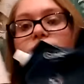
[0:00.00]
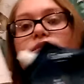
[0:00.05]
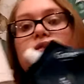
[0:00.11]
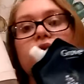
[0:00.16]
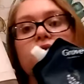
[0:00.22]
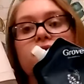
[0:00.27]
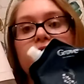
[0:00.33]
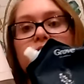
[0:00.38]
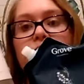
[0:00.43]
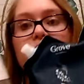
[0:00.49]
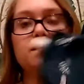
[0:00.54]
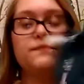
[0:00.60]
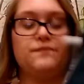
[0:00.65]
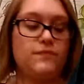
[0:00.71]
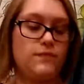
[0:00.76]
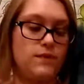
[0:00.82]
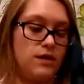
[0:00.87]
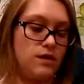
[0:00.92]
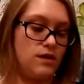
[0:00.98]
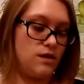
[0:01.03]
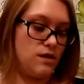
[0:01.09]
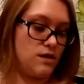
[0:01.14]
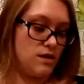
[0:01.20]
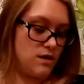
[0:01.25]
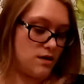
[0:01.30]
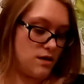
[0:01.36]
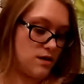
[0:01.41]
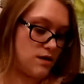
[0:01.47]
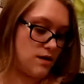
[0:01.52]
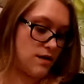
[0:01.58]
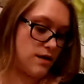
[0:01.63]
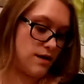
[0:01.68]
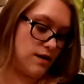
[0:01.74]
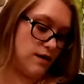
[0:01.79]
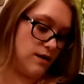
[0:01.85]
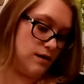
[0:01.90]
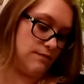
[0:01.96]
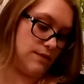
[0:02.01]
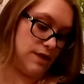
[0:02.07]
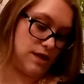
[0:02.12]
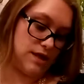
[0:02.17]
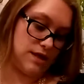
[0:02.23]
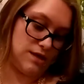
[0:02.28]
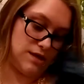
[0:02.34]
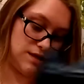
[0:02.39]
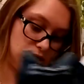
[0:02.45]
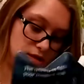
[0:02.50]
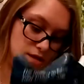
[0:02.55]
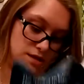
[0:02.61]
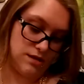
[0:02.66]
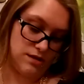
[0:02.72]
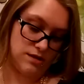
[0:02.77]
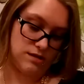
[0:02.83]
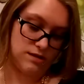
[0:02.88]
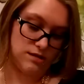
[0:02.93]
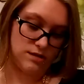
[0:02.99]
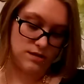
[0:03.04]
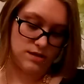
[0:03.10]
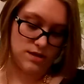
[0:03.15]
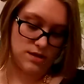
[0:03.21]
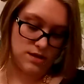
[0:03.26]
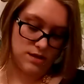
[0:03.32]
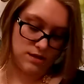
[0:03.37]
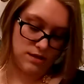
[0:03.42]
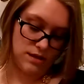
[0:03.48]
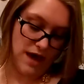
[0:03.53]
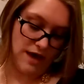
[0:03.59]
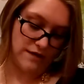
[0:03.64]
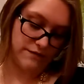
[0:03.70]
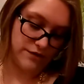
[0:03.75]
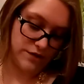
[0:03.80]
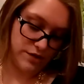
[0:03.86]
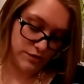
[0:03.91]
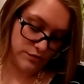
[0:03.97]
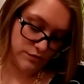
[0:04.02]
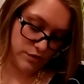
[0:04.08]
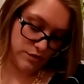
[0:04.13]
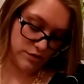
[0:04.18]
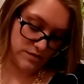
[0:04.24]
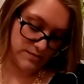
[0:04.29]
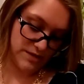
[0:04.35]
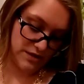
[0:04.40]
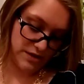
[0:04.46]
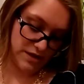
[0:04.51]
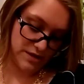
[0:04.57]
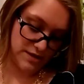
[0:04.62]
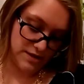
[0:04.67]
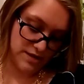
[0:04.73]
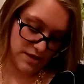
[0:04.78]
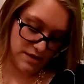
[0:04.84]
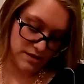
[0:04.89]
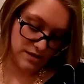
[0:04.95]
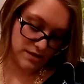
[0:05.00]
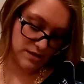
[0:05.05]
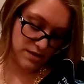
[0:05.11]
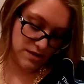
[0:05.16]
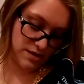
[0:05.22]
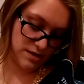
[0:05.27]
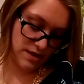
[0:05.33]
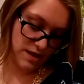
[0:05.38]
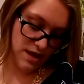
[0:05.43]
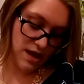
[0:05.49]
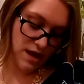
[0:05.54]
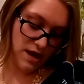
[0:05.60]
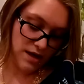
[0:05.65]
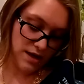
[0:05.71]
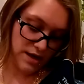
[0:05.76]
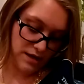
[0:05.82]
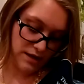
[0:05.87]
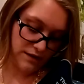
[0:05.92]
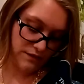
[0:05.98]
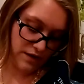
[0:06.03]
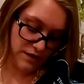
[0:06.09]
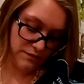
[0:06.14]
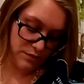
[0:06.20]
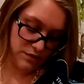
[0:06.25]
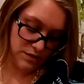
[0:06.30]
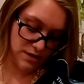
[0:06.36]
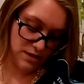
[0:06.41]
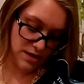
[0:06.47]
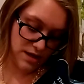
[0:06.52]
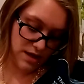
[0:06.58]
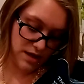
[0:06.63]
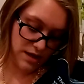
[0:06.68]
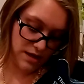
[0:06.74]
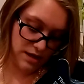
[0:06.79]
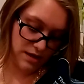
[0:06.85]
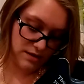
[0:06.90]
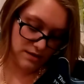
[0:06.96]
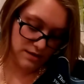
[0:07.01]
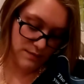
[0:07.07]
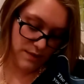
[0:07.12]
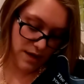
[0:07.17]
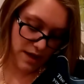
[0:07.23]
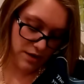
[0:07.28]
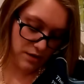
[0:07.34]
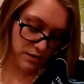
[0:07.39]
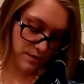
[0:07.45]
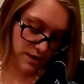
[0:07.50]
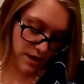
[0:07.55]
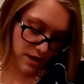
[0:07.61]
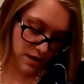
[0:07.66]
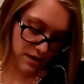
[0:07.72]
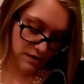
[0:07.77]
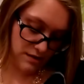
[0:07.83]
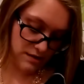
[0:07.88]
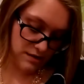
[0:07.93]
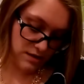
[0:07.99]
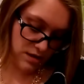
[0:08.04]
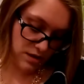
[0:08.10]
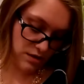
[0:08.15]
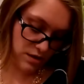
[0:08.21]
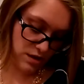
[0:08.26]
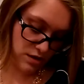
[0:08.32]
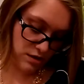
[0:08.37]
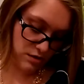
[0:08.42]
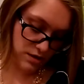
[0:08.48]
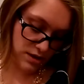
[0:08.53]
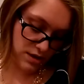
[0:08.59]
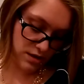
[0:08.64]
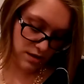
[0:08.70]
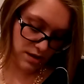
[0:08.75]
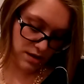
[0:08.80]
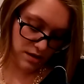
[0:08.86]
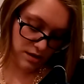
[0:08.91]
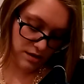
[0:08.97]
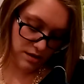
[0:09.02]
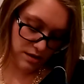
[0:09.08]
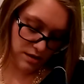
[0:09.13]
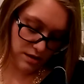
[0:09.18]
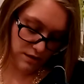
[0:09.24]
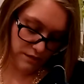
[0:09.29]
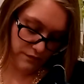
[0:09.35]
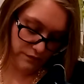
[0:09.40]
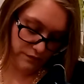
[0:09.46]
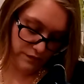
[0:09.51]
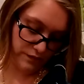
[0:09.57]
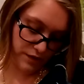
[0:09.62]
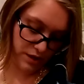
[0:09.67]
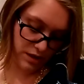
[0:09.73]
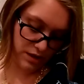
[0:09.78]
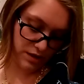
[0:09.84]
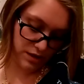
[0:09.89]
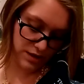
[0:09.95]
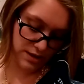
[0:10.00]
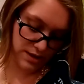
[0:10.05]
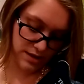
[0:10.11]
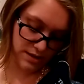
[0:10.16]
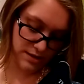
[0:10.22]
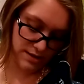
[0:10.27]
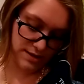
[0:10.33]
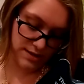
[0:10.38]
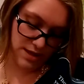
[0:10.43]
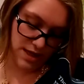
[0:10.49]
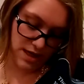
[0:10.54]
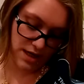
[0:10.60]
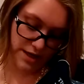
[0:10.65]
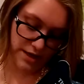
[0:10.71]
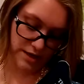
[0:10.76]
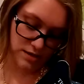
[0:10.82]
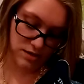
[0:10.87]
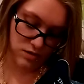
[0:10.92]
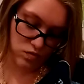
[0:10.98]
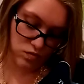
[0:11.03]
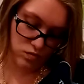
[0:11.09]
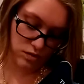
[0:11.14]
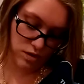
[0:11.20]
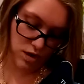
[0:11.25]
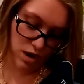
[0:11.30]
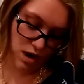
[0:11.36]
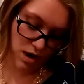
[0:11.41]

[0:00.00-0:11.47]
goes in here. And it is lavender and rosemary scent. 95% bio-based, no synthetic fragrances, dyes, or